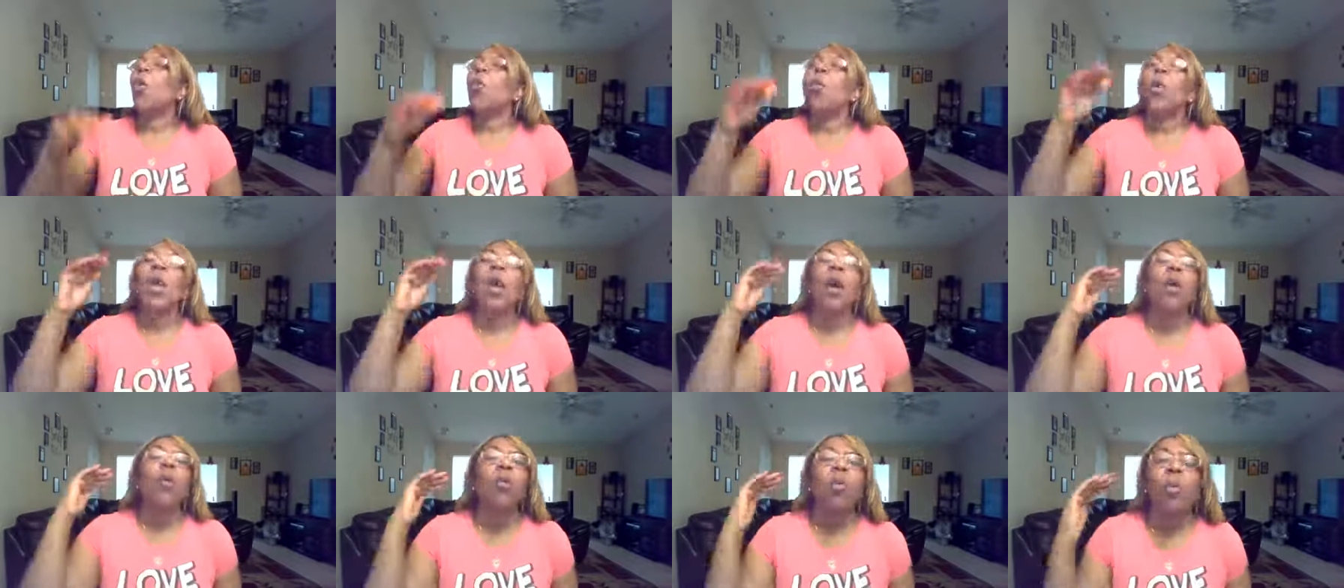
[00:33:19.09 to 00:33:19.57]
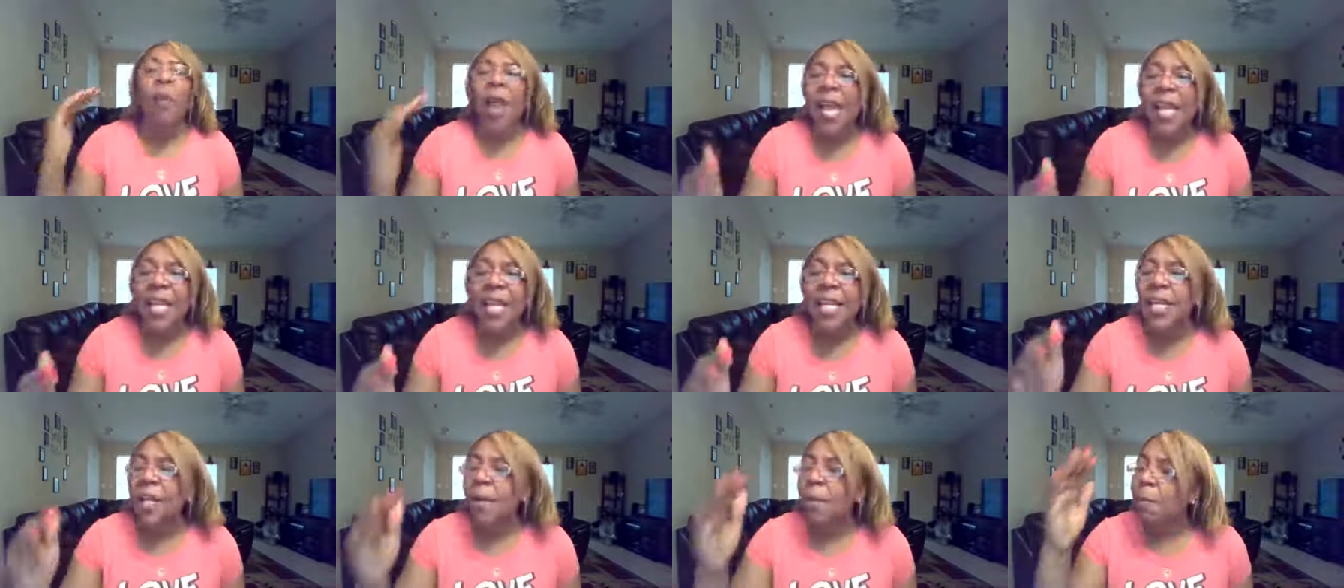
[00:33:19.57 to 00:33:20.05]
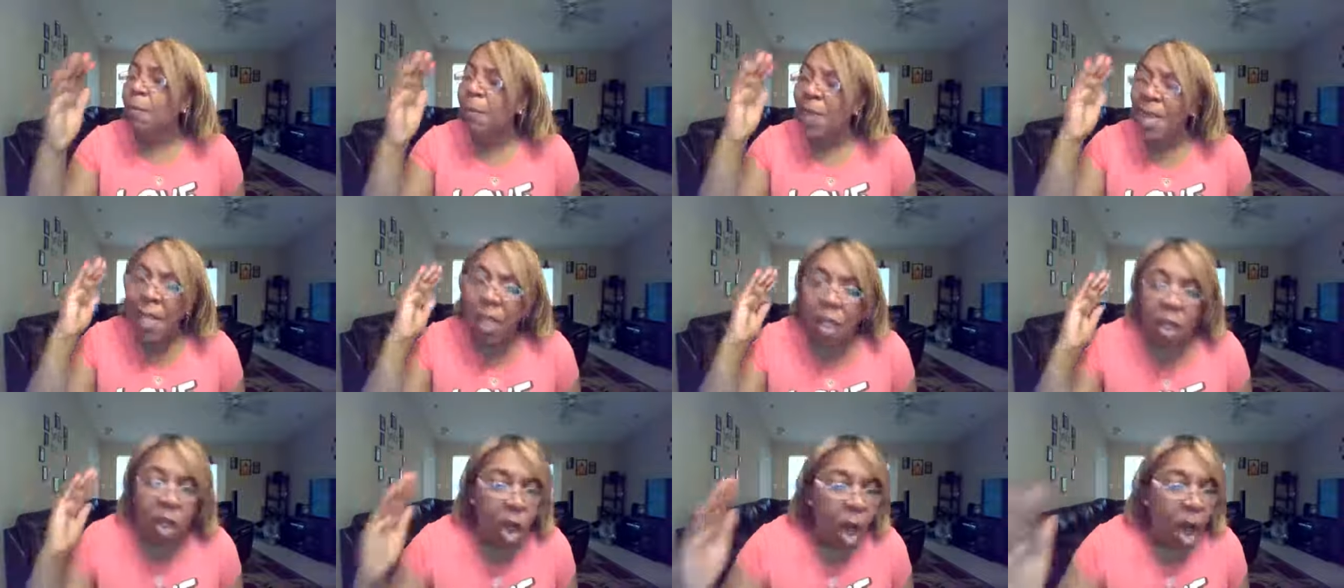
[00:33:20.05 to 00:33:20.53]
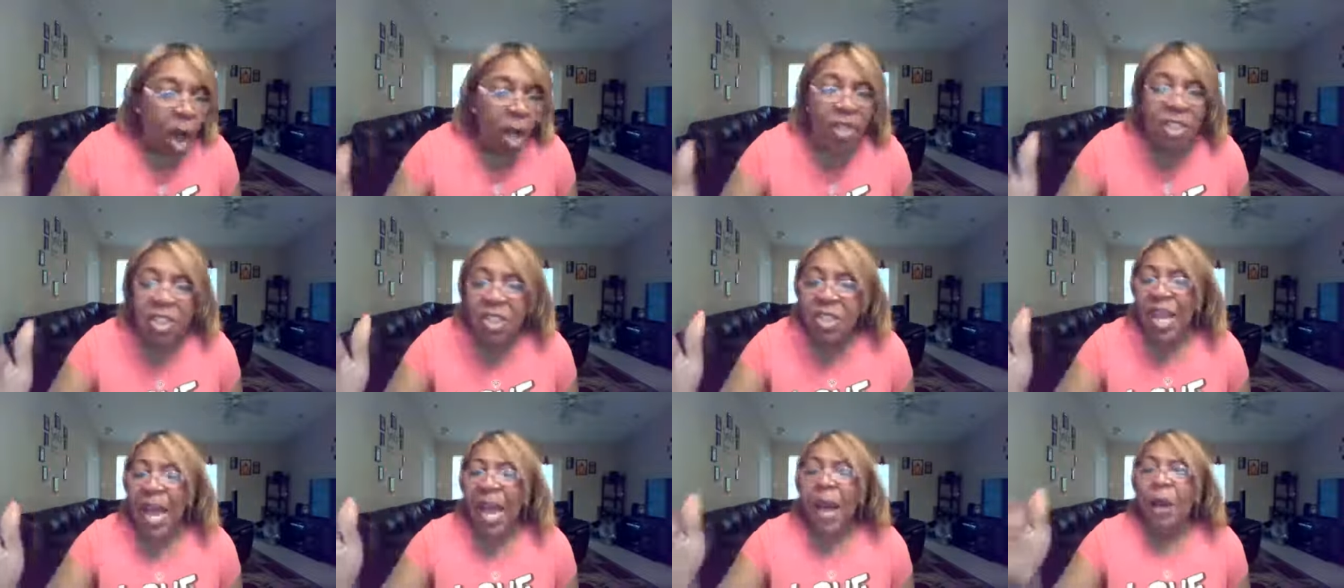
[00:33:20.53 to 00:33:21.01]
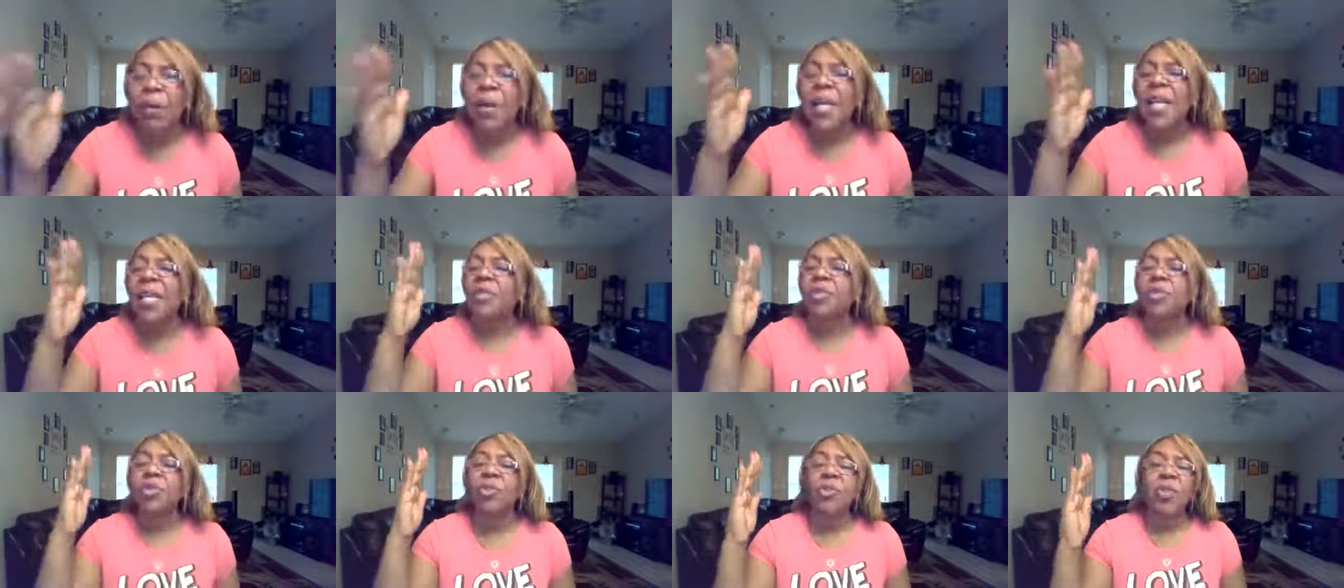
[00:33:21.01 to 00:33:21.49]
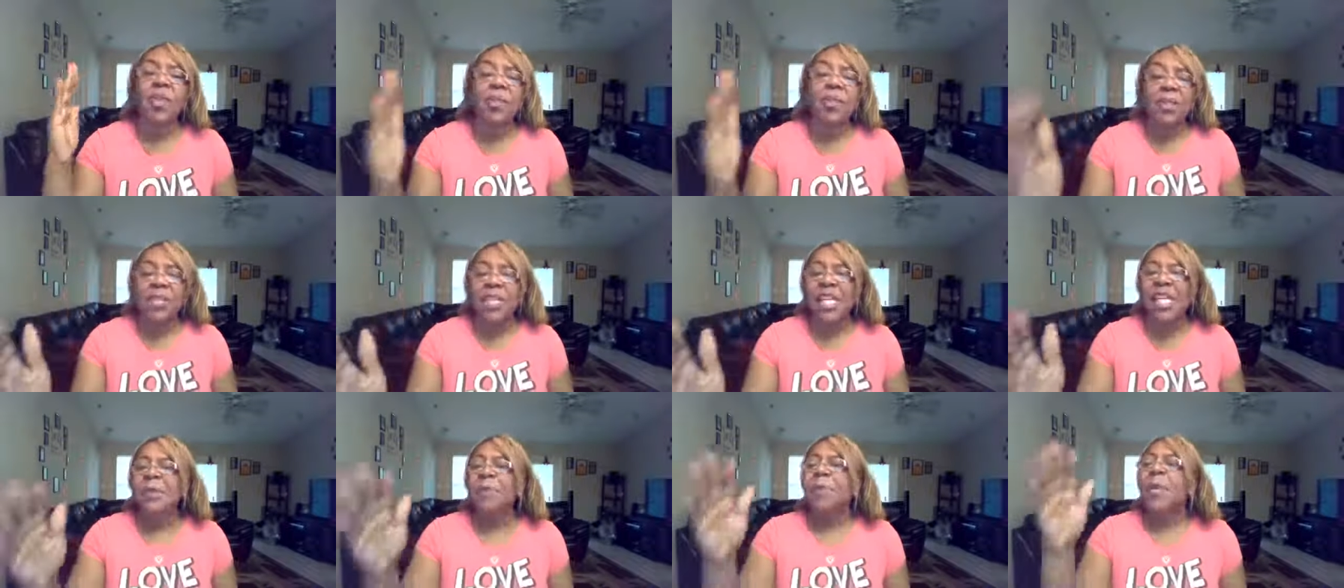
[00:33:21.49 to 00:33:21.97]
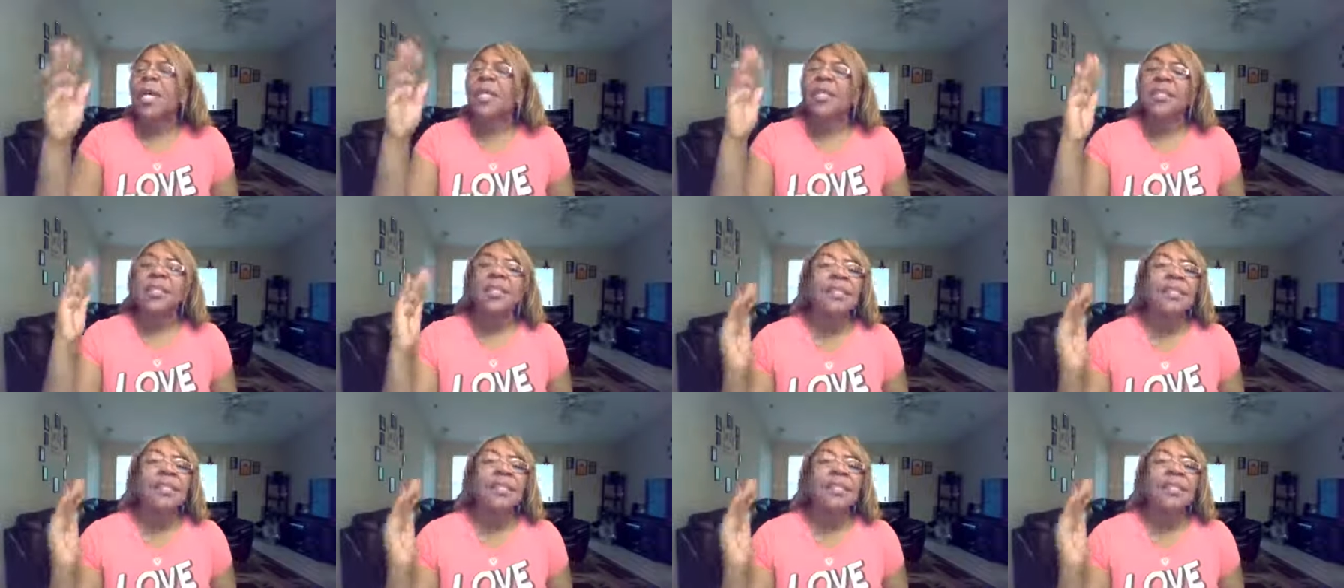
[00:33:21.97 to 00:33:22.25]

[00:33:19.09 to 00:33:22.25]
we are ready to be launched out into the deep